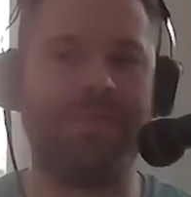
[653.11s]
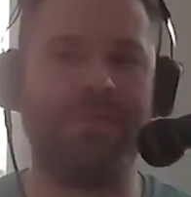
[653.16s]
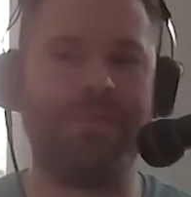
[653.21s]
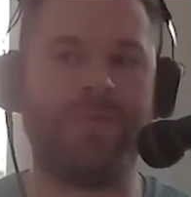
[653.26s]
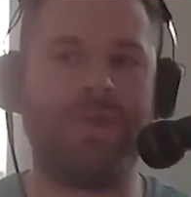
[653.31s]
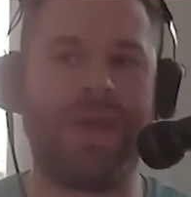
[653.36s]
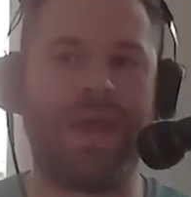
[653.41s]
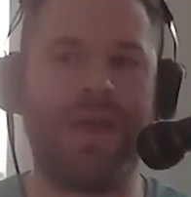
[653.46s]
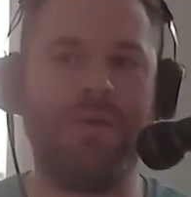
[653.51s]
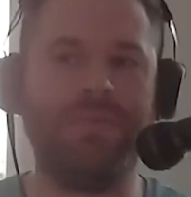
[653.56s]
you,
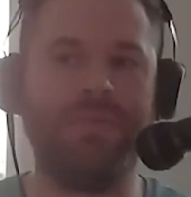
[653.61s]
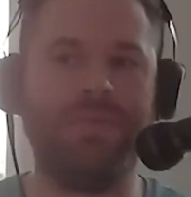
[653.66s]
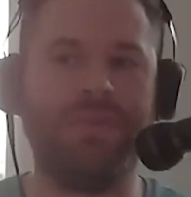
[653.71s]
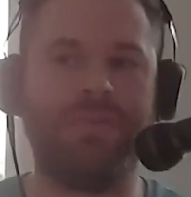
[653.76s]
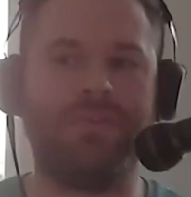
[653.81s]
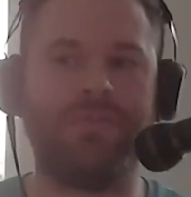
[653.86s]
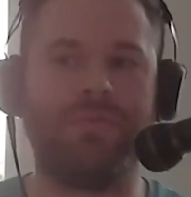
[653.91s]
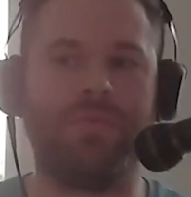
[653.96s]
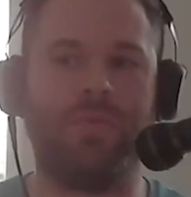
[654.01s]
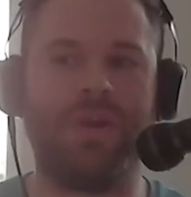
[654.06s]
how
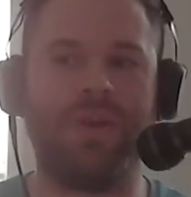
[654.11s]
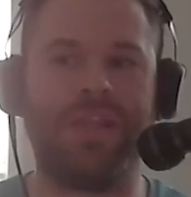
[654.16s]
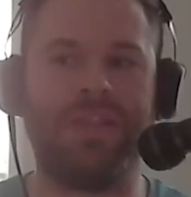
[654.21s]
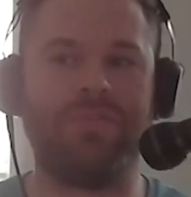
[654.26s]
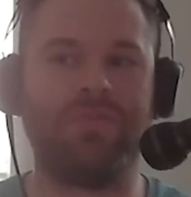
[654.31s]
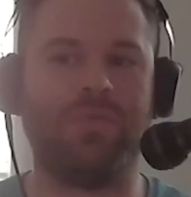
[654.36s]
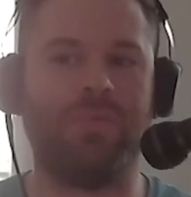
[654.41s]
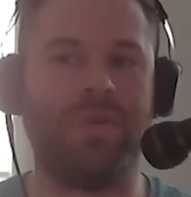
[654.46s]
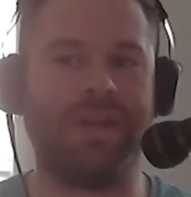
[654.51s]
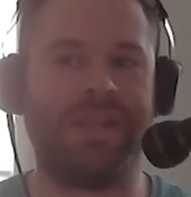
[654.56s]
did
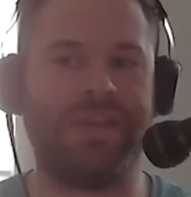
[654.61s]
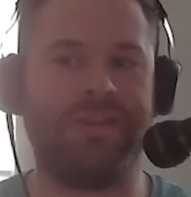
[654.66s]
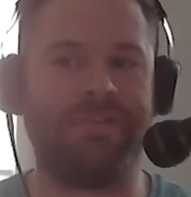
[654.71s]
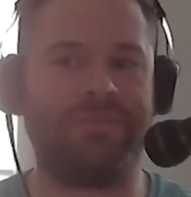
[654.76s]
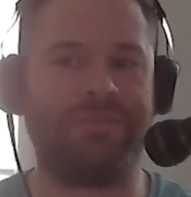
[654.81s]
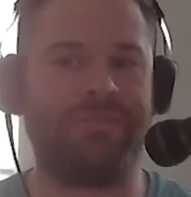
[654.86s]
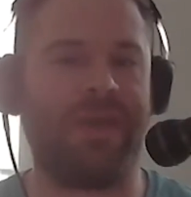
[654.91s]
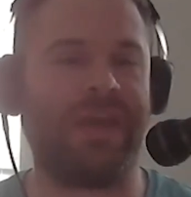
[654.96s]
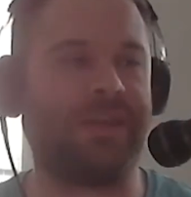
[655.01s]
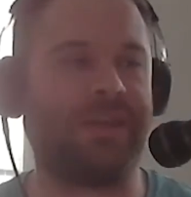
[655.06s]
2020
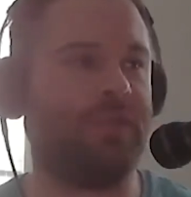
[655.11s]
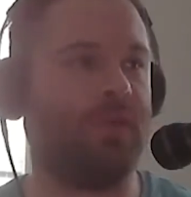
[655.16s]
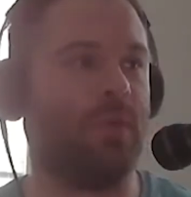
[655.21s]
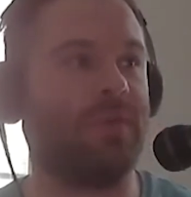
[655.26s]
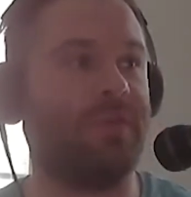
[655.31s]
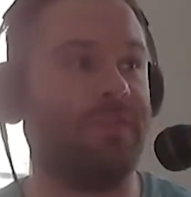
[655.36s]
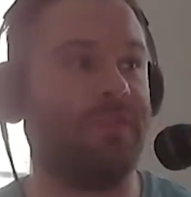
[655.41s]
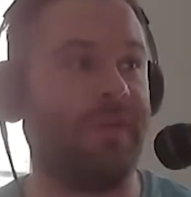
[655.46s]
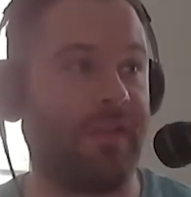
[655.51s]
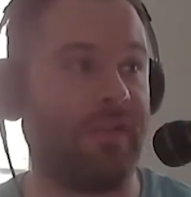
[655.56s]
affect your
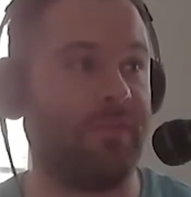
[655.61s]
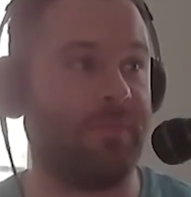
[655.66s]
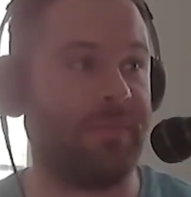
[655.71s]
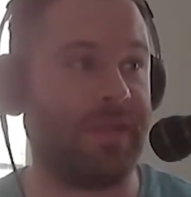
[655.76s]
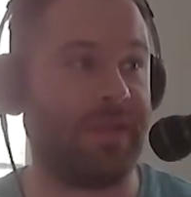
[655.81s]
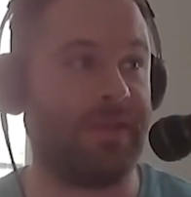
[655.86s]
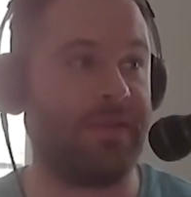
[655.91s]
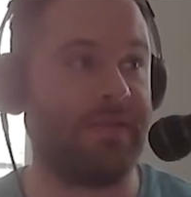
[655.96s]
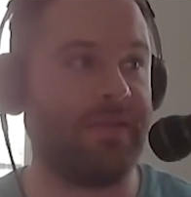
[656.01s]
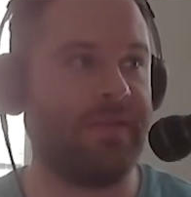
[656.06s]

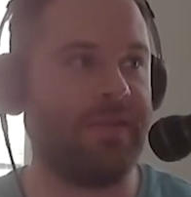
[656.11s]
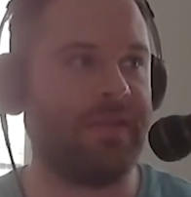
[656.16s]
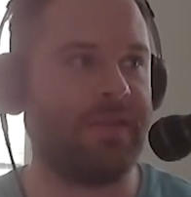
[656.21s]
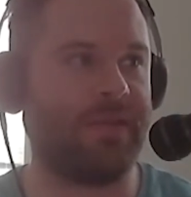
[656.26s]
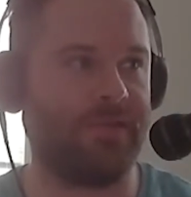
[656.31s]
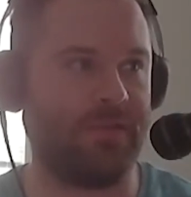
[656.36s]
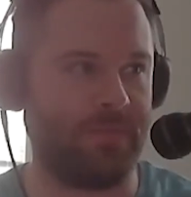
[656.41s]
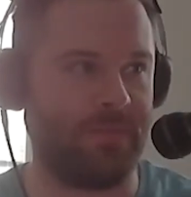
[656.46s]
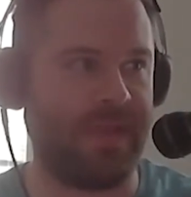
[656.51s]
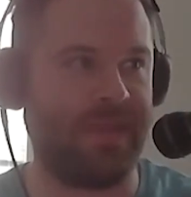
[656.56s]
development?
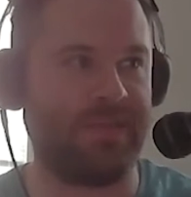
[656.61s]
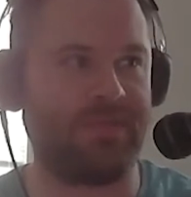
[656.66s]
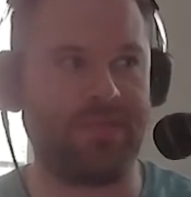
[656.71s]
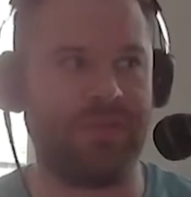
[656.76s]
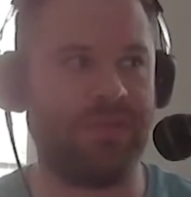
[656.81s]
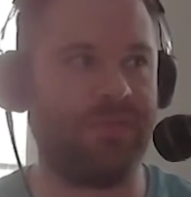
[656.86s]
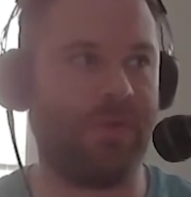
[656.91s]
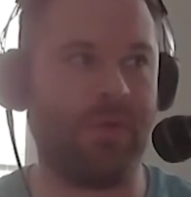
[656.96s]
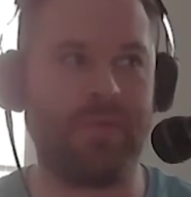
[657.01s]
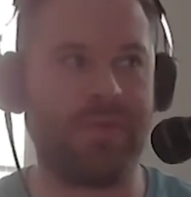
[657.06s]
Because you
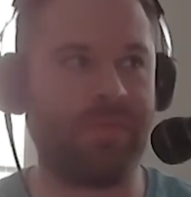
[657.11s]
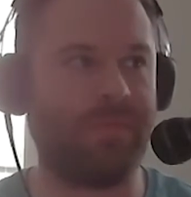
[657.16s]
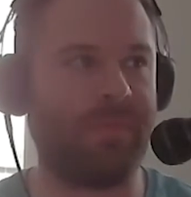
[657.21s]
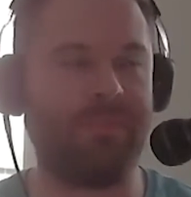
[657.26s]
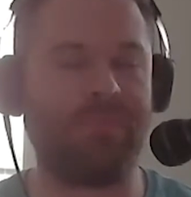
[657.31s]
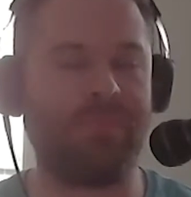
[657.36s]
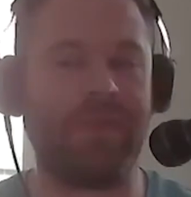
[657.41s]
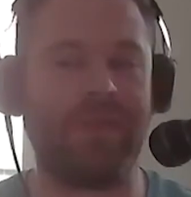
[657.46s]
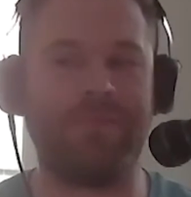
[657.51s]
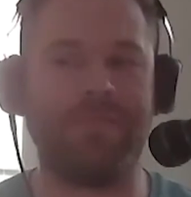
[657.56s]
mentioned you've only
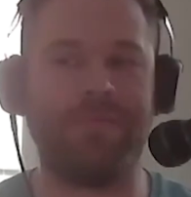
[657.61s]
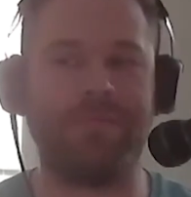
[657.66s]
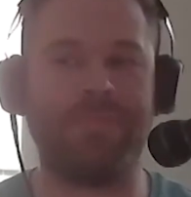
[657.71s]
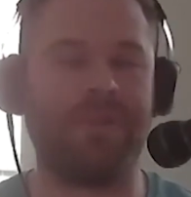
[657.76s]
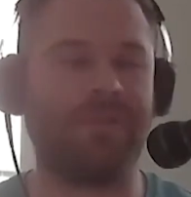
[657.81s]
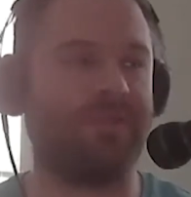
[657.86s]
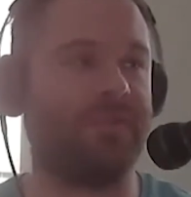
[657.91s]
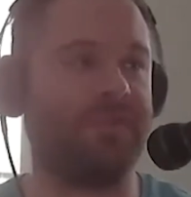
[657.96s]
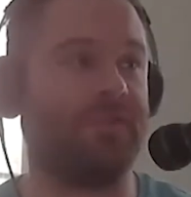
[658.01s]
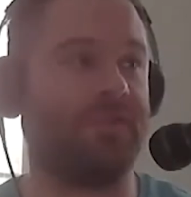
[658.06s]
been playing
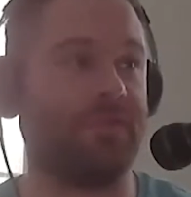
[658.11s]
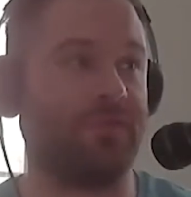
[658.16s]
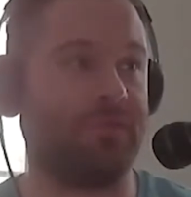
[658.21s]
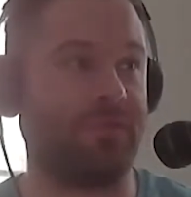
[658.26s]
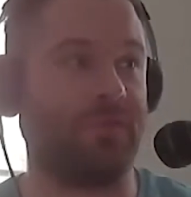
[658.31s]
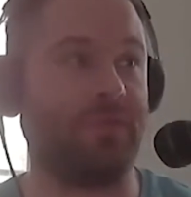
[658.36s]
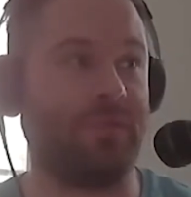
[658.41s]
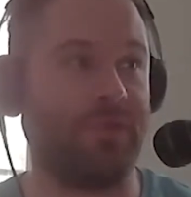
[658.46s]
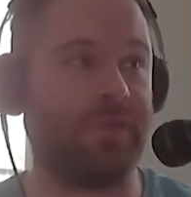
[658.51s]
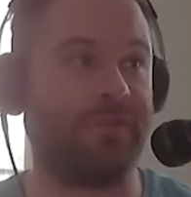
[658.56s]
football since your
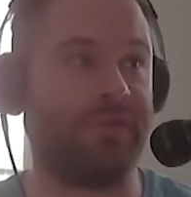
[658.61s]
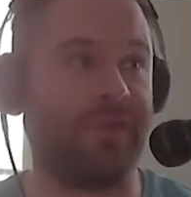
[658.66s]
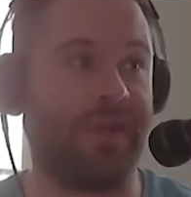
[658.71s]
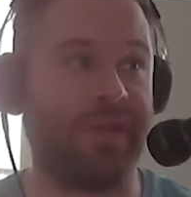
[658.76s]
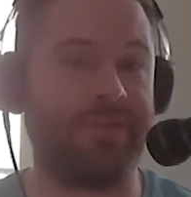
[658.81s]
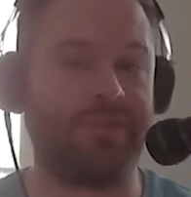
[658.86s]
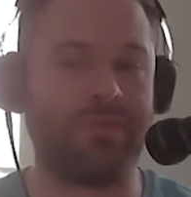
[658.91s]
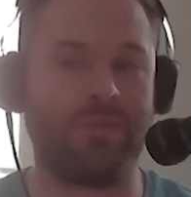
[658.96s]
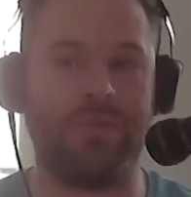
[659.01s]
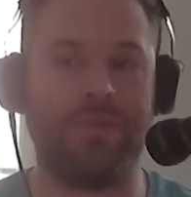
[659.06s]
junior year of
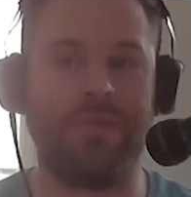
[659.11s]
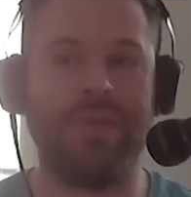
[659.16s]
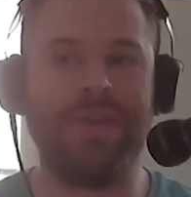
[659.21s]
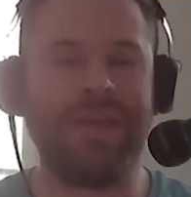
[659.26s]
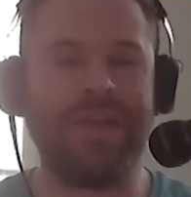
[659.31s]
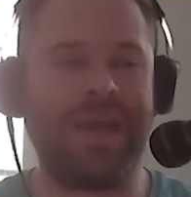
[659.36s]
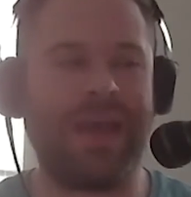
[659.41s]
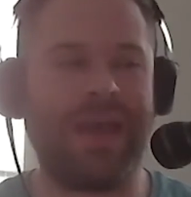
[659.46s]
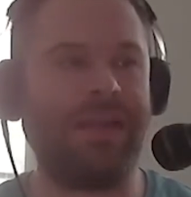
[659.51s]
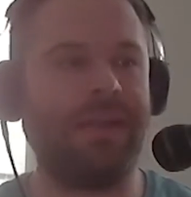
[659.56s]
high school.
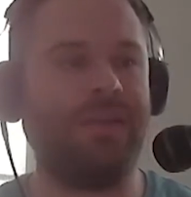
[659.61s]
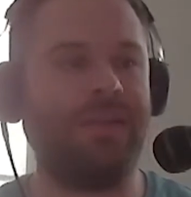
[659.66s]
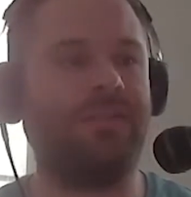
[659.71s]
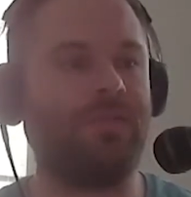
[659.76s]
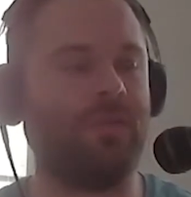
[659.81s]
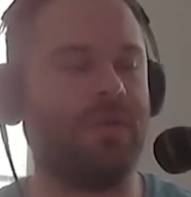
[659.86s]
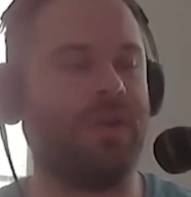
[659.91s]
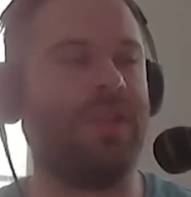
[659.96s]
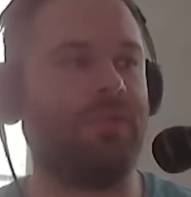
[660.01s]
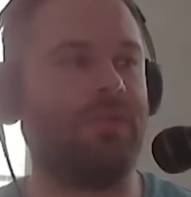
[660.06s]
How did
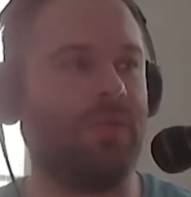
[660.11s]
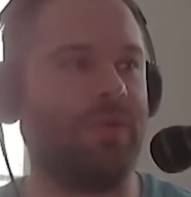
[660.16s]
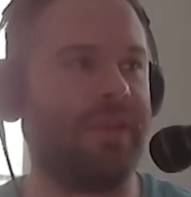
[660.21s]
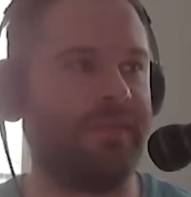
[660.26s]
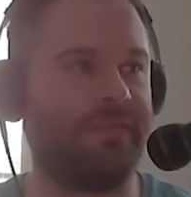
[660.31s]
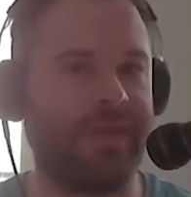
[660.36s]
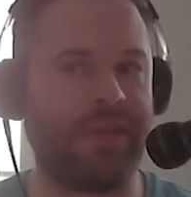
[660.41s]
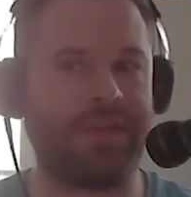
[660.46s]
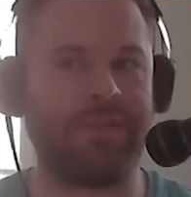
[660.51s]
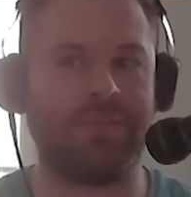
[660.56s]
2020
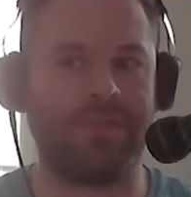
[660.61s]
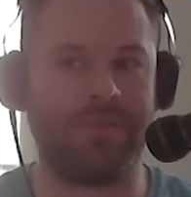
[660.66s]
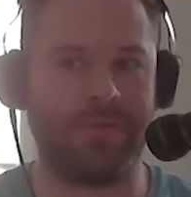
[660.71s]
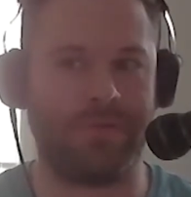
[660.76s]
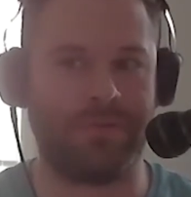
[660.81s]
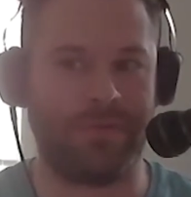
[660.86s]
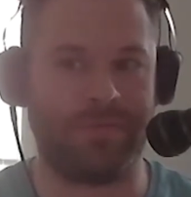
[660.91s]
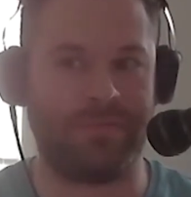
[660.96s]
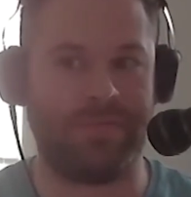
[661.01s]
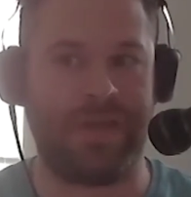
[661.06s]
affect your
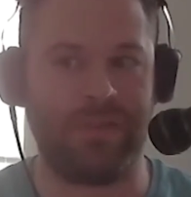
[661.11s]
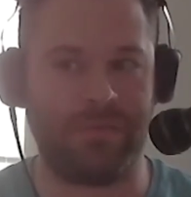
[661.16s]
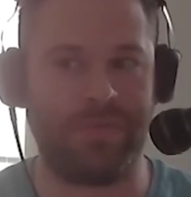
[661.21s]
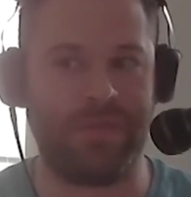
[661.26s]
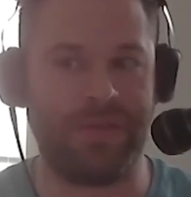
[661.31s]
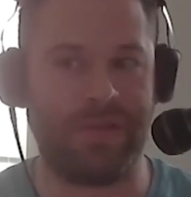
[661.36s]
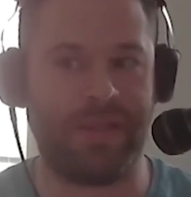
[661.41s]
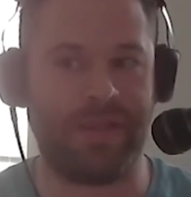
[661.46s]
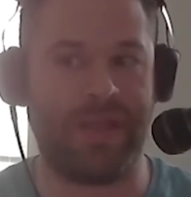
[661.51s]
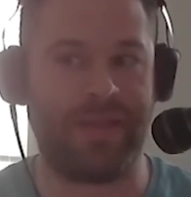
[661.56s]

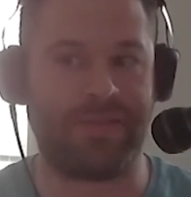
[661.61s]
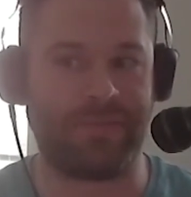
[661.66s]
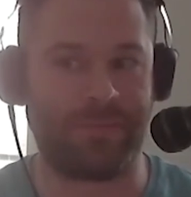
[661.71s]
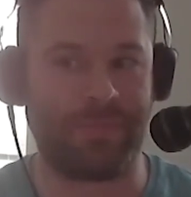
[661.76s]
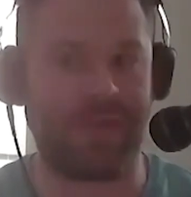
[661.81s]
development as a